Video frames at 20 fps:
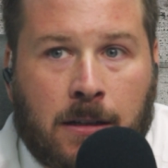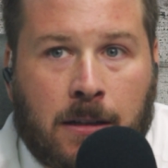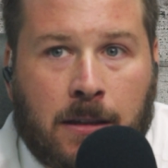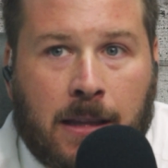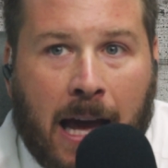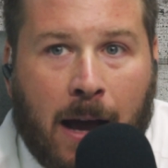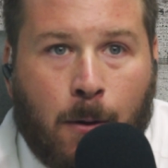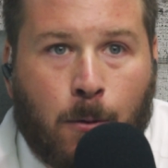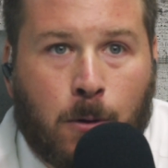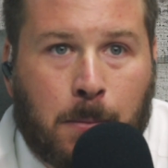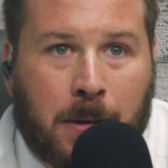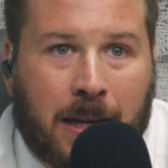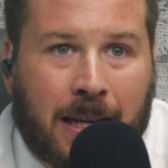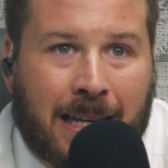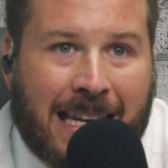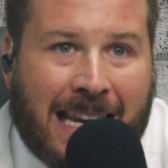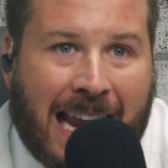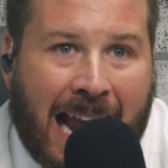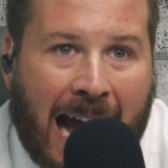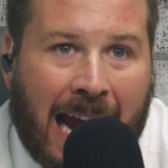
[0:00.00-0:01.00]
that would be
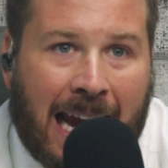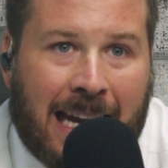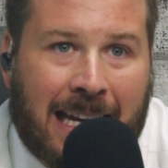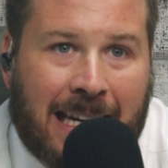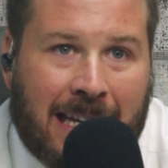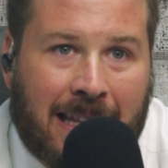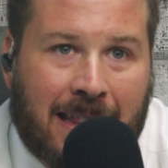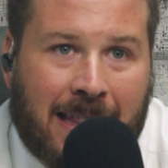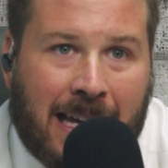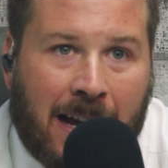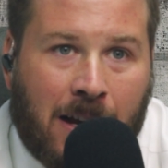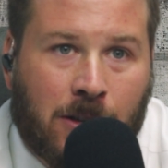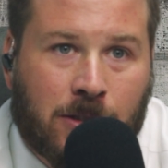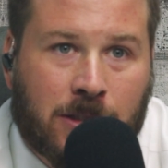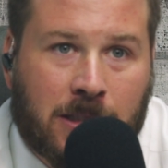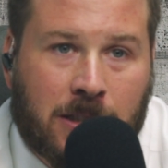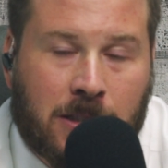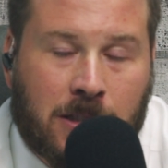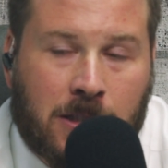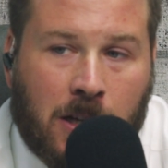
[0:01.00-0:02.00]

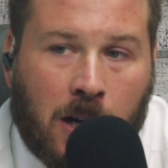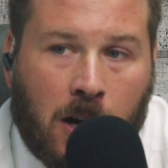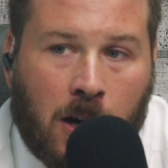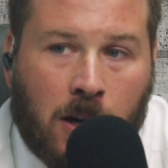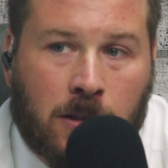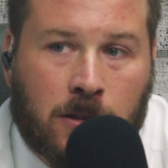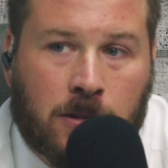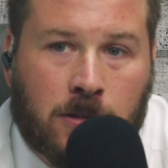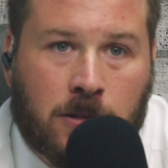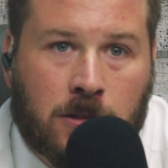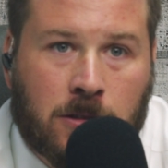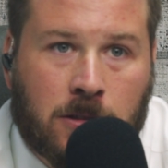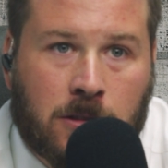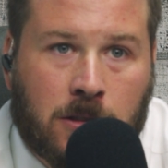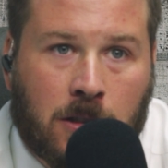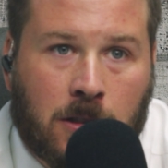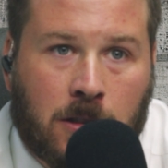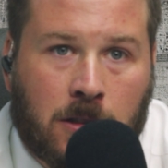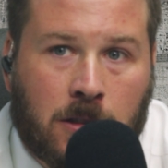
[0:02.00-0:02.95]
$90,000